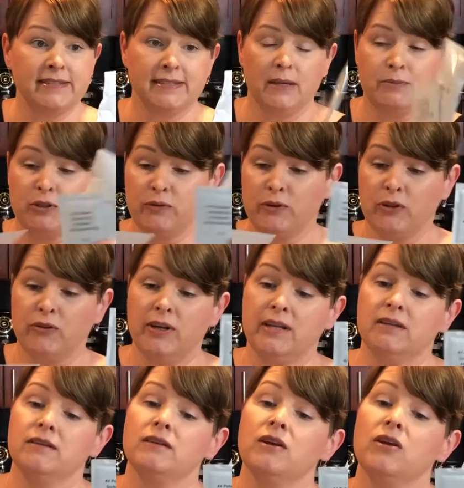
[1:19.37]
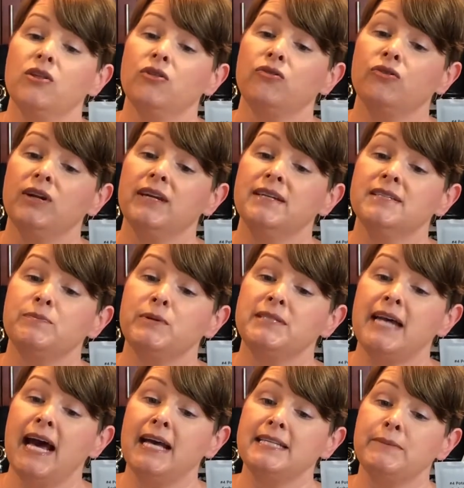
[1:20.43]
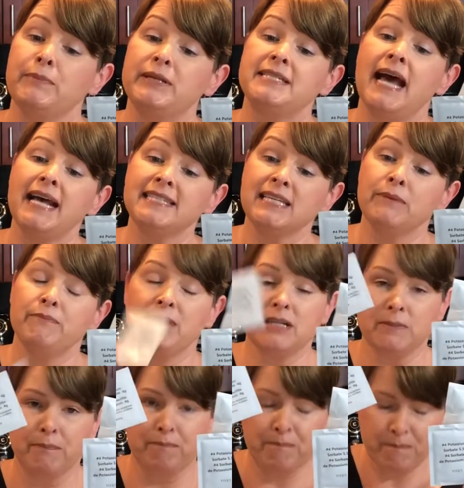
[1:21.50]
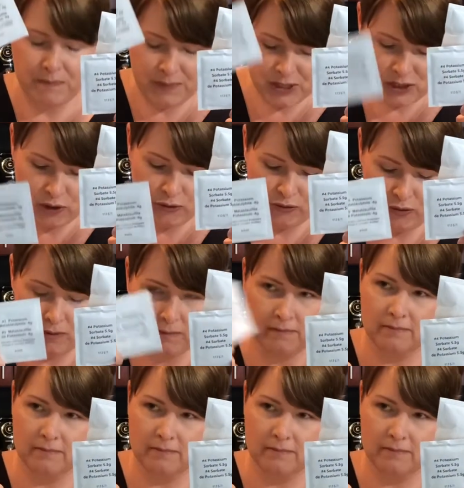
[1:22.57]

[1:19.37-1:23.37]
I skipped over 3. 3 is potassium metabisulfate.